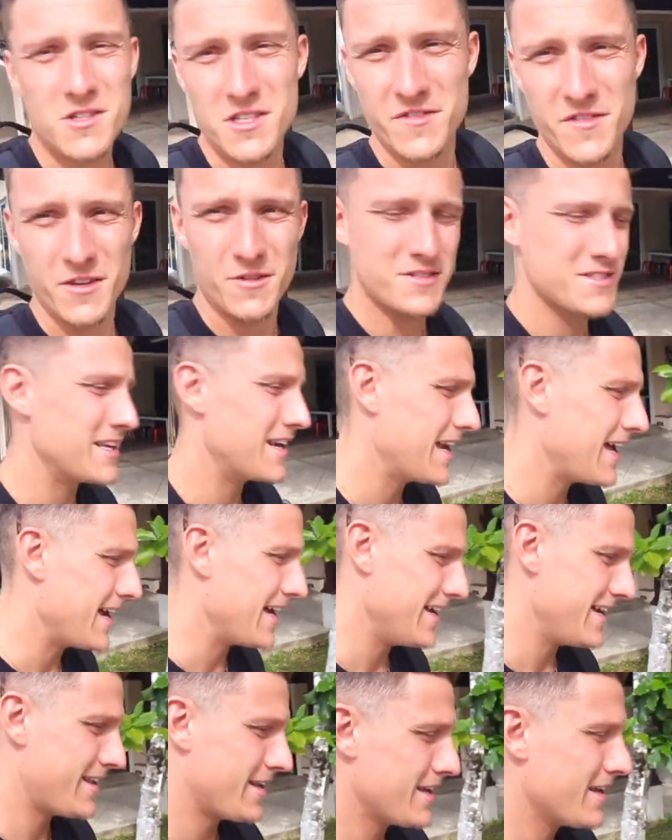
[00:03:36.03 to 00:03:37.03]
because if it was
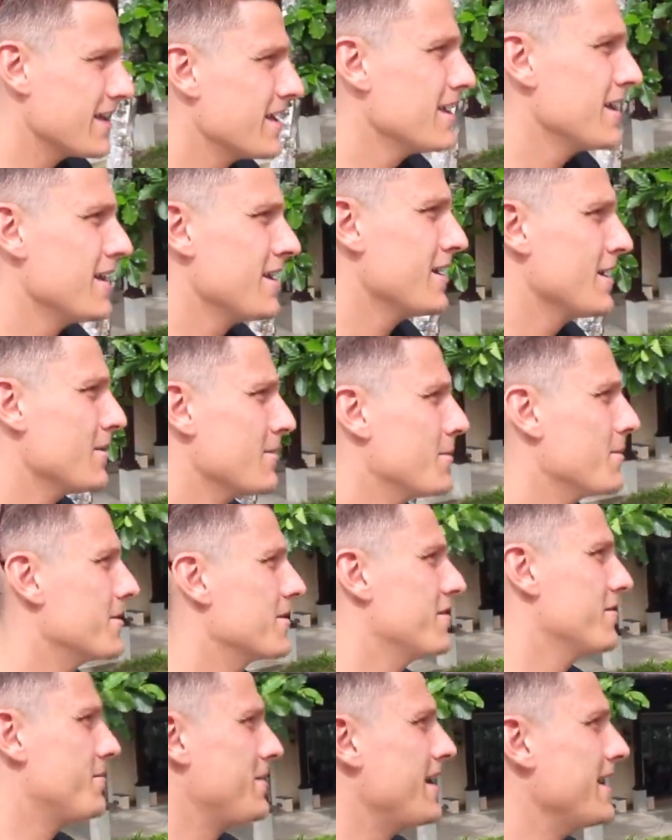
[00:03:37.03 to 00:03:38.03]
delayed, we
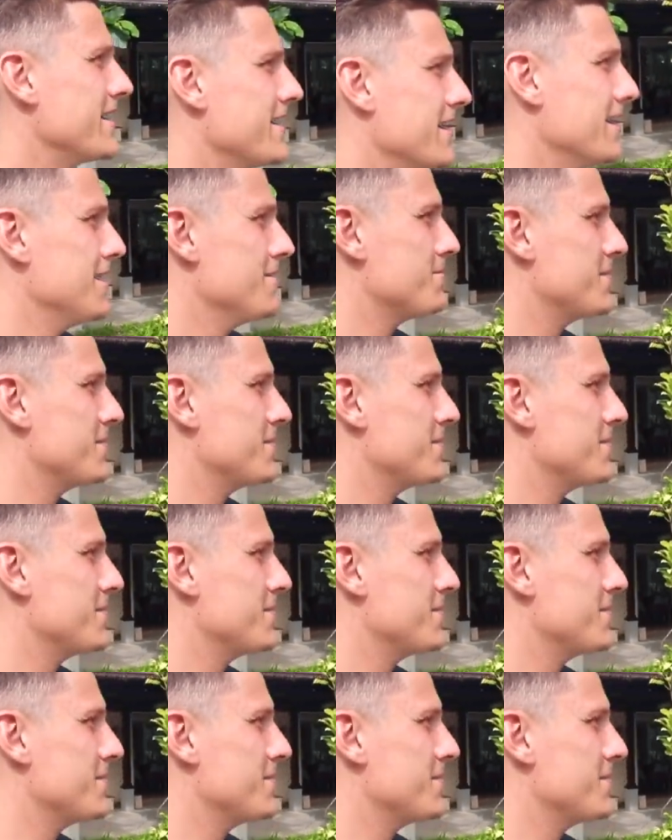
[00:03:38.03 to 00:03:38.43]
wouldn't have made it.